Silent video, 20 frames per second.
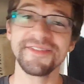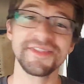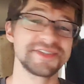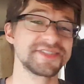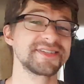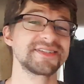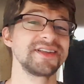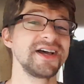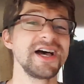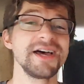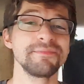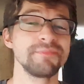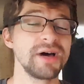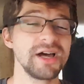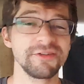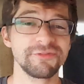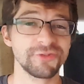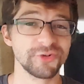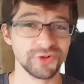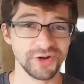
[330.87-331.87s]
This is not
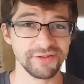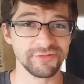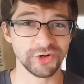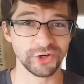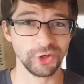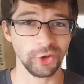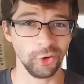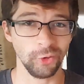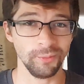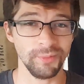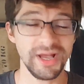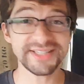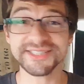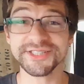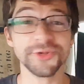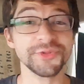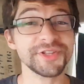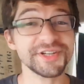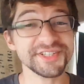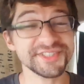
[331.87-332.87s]
my forever home.
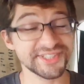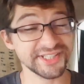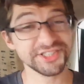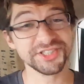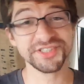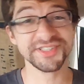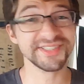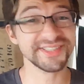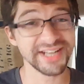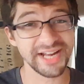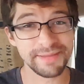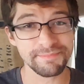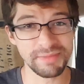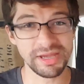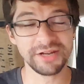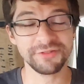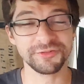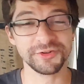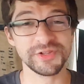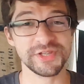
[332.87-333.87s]
So the decisions that I
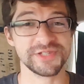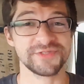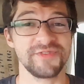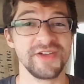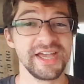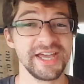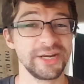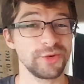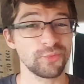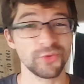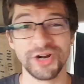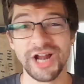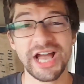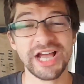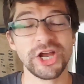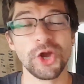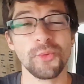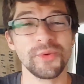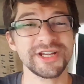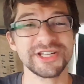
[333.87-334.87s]
made for this van were
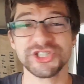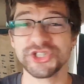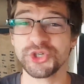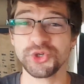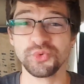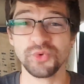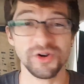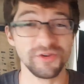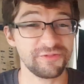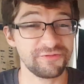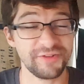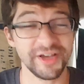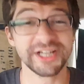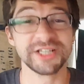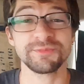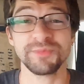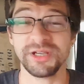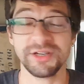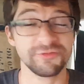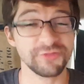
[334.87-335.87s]
not going to
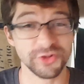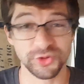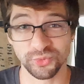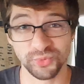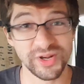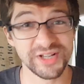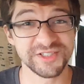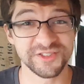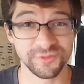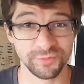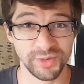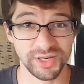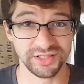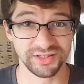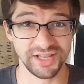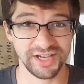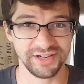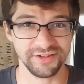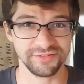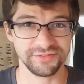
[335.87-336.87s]
affect me for the rest of my
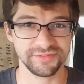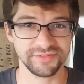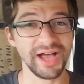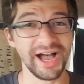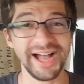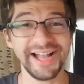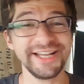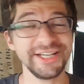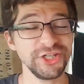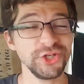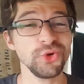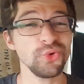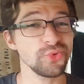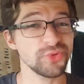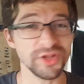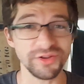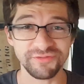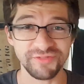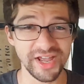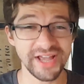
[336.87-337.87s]
life. I knew
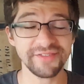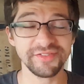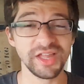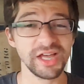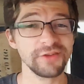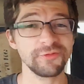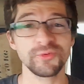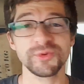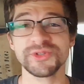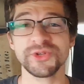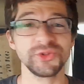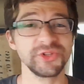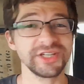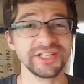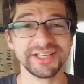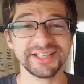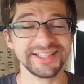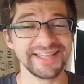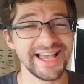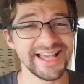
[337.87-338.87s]
that van life was only
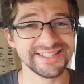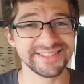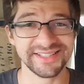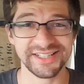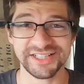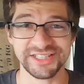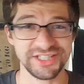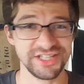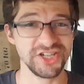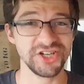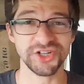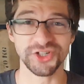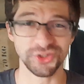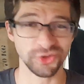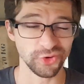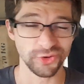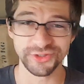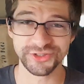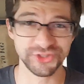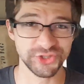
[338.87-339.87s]
going to last a year
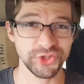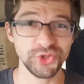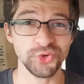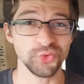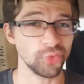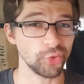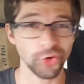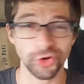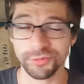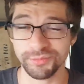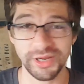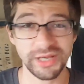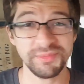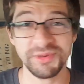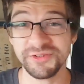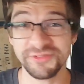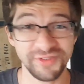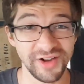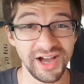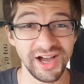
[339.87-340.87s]
or 2 or
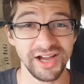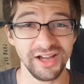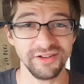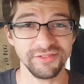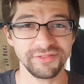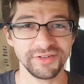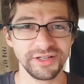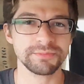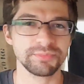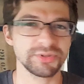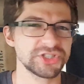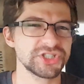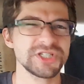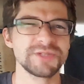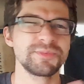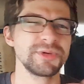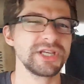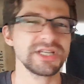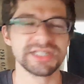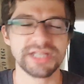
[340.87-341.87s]
maybe 5, but just
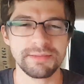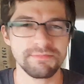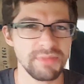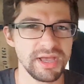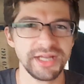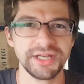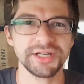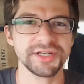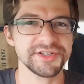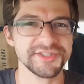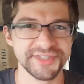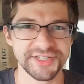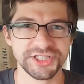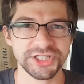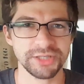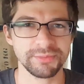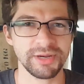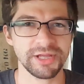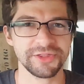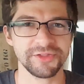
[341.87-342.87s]
because I made a
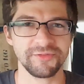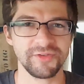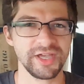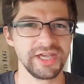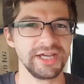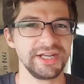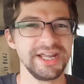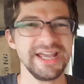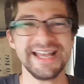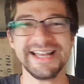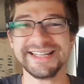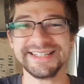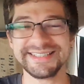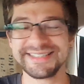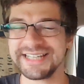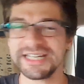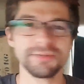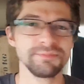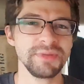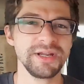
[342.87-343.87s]
decision about the van
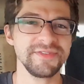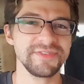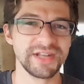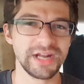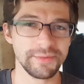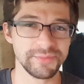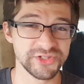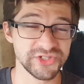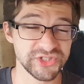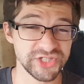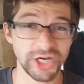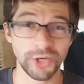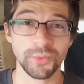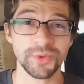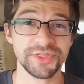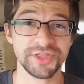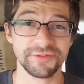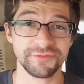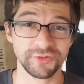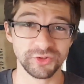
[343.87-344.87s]
didn't mean that I was stuck
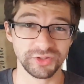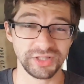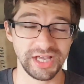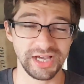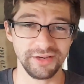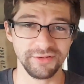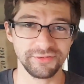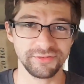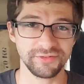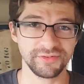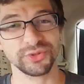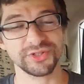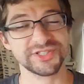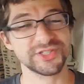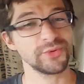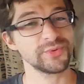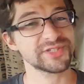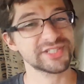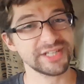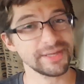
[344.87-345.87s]
with it for life.
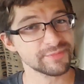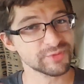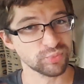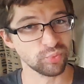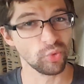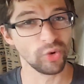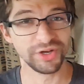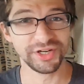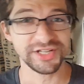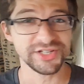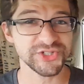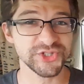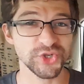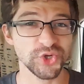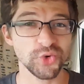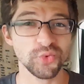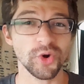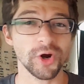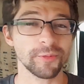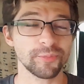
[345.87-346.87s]
So as steps 1 and
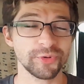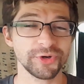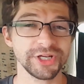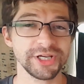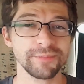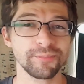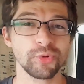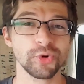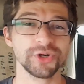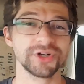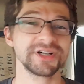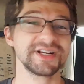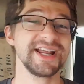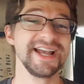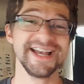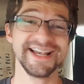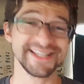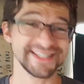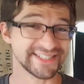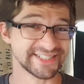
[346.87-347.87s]
2 are pretty important,
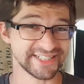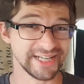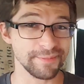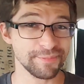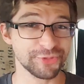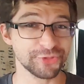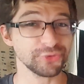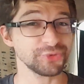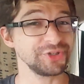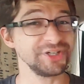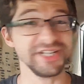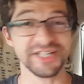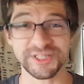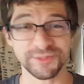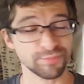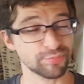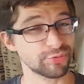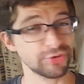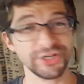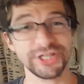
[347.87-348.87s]
step 3 is
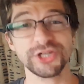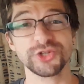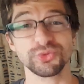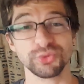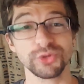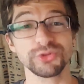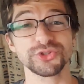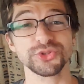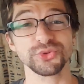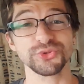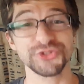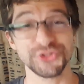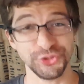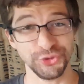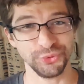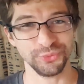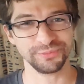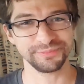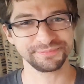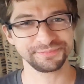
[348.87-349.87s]
pretty crucial
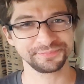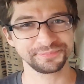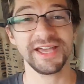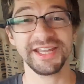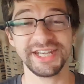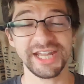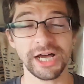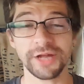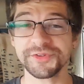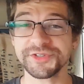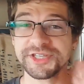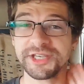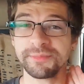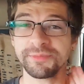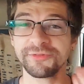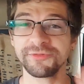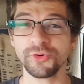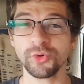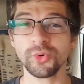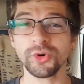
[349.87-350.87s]
too. Now, tip
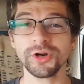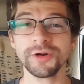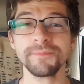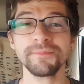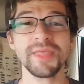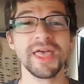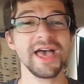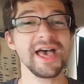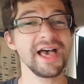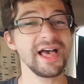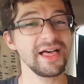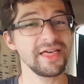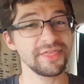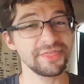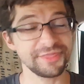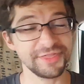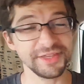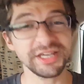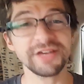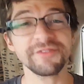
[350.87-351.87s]
4,
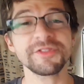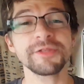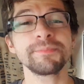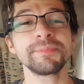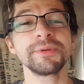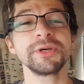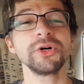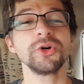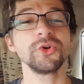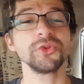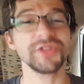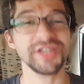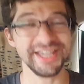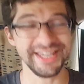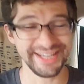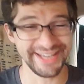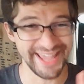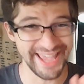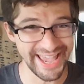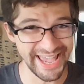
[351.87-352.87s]
think of the build
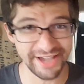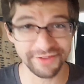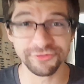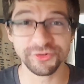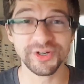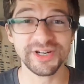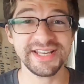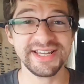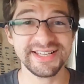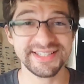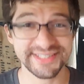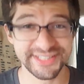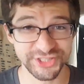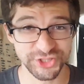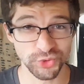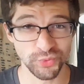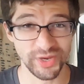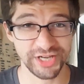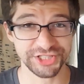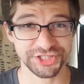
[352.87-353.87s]
in every
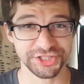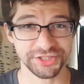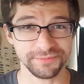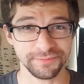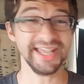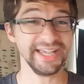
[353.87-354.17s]
situation.